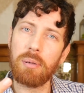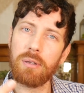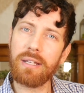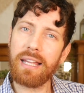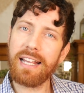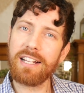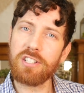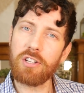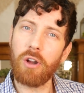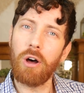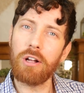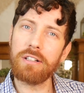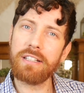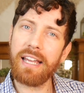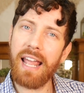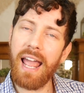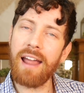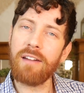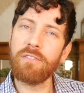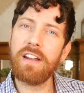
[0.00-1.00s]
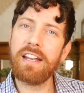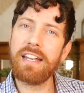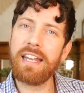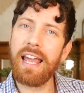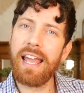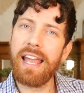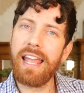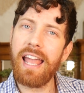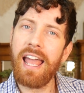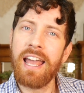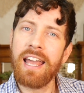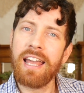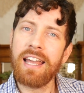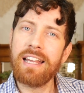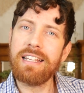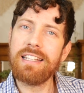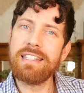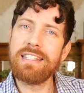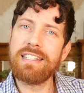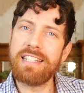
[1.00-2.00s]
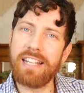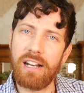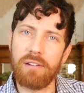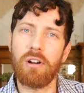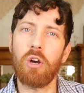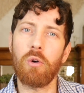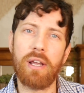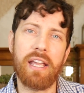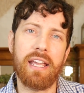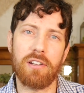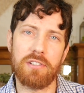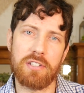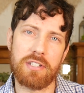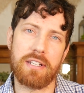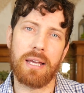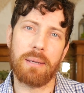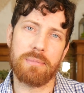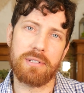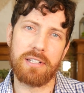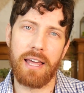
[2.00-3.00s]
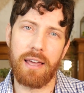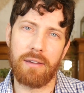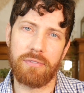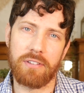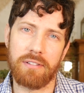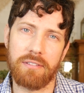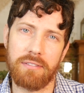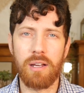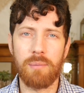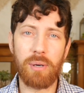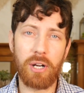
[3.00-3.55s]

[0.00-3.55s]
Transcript: plants all day, every day, zero kale stems left.